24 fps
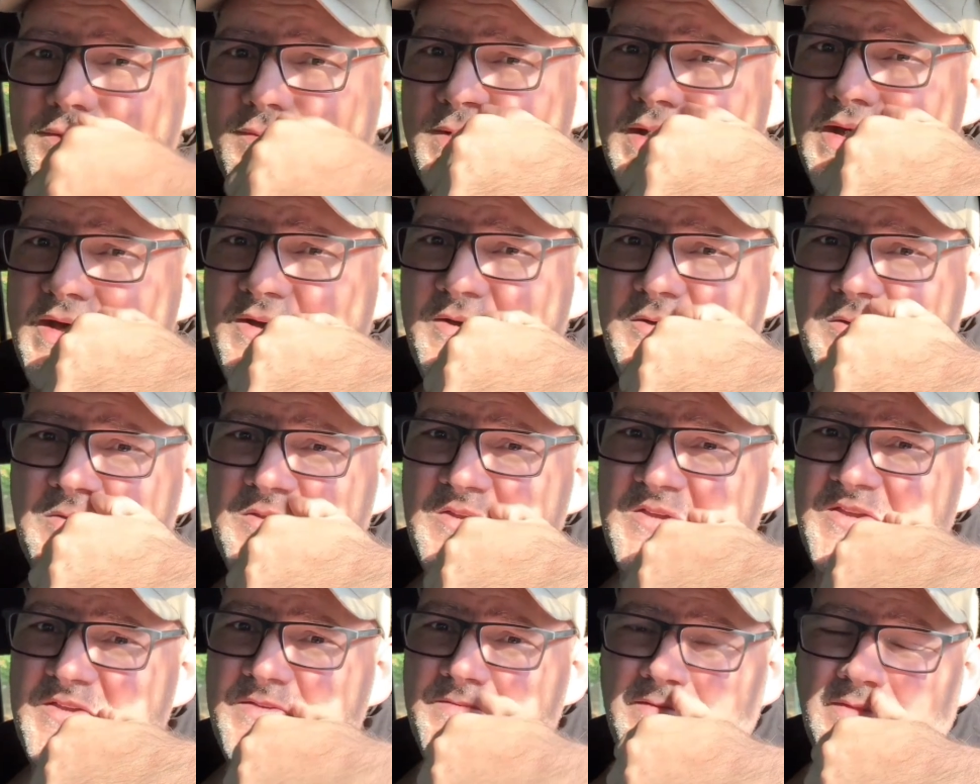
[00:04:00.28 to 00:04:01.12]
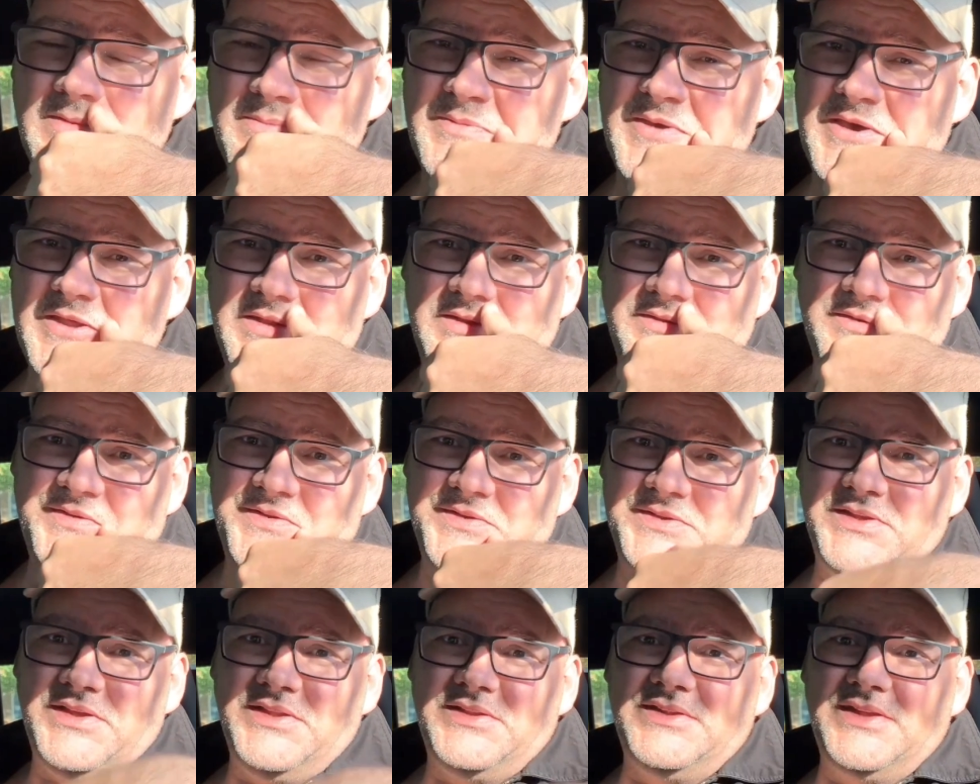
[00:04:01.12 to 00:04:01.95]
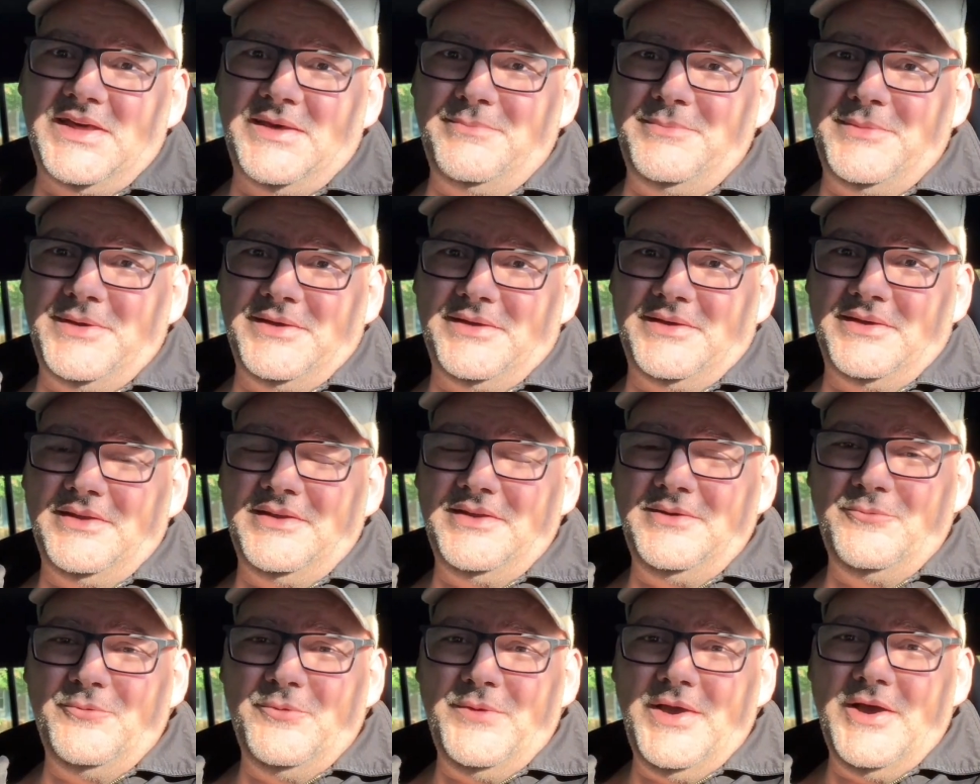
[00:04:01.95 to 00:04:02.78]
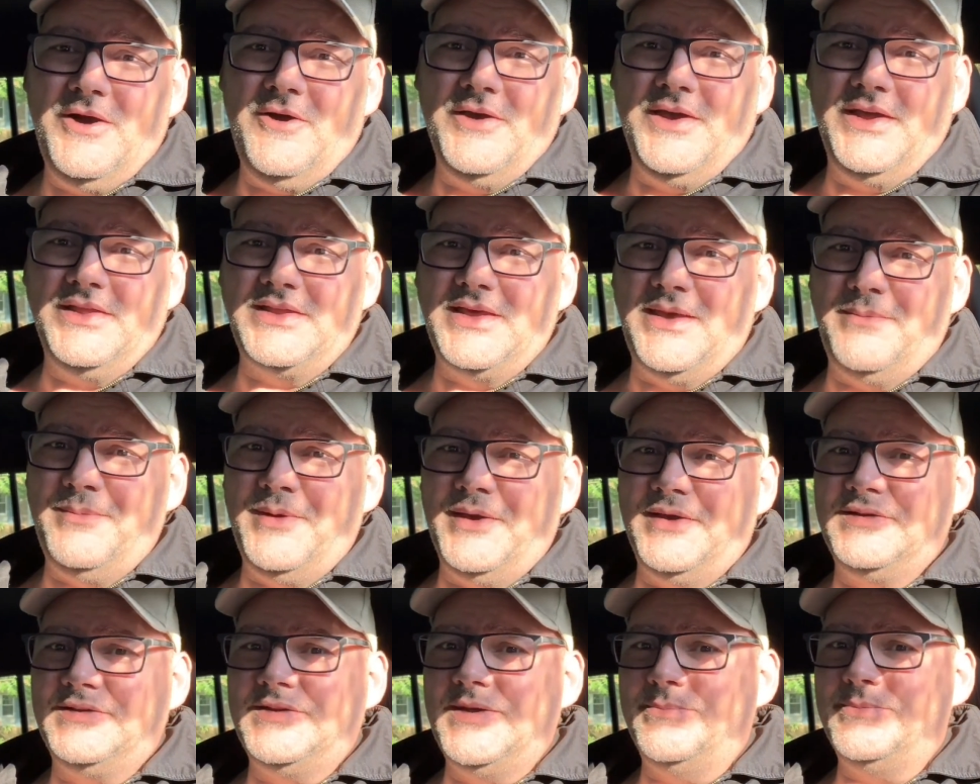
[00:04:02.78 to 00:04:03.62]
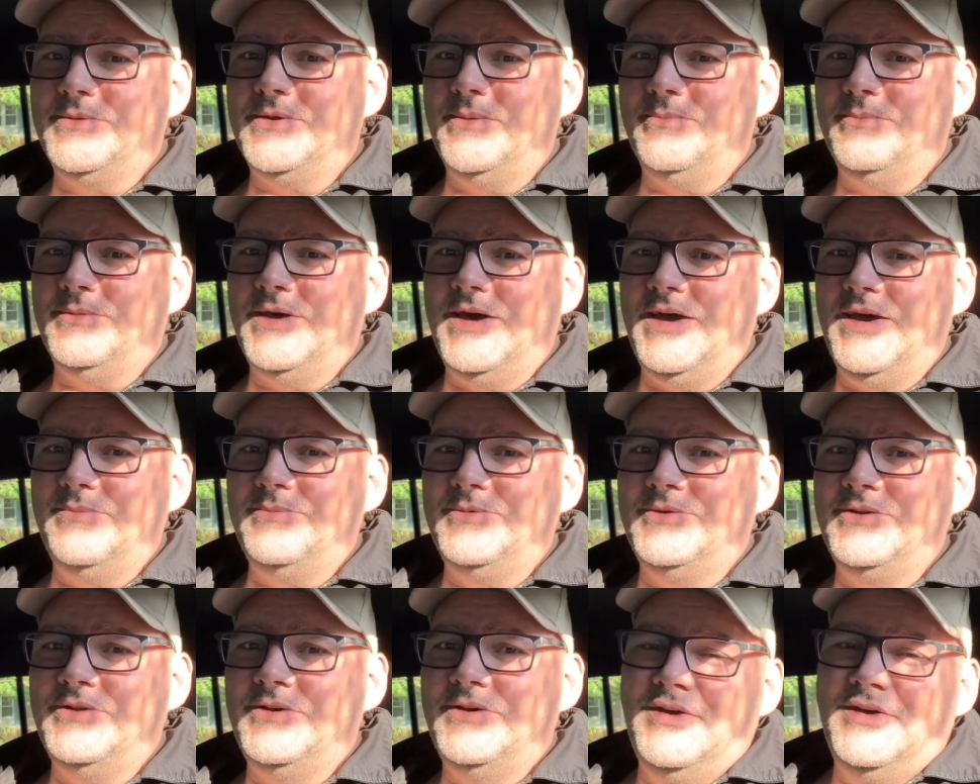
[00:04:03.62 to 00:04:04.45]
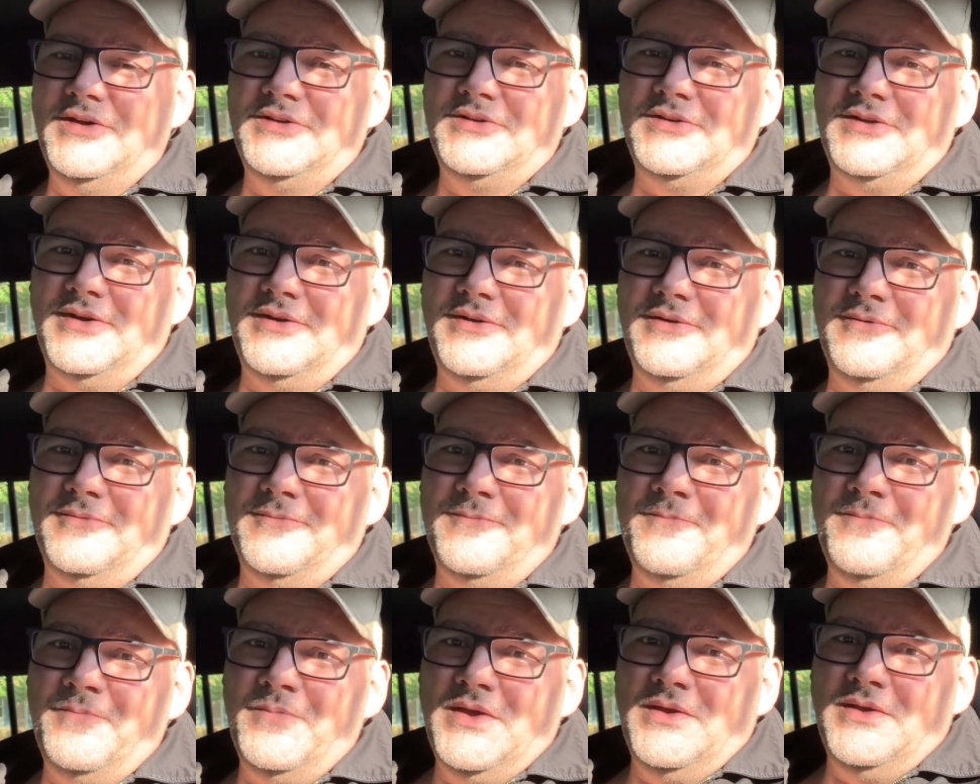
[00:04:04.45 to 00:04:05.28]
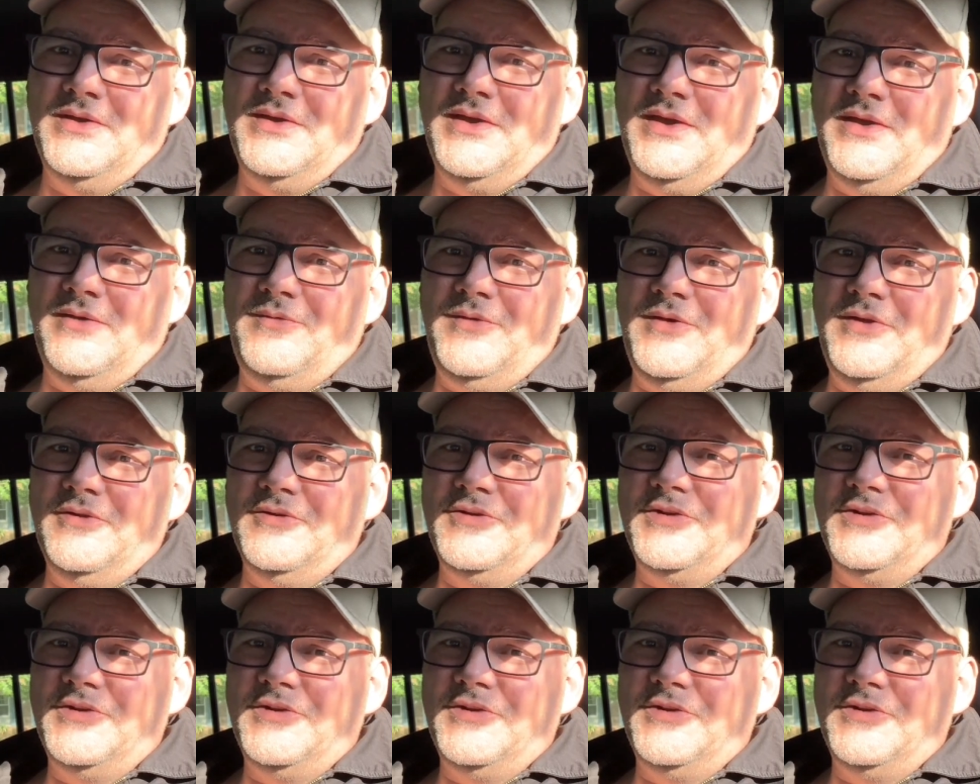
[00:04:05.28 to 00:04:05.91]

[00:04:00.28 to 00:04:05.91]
in a while, even the best of us we all get that mixed up sometimes. So if you're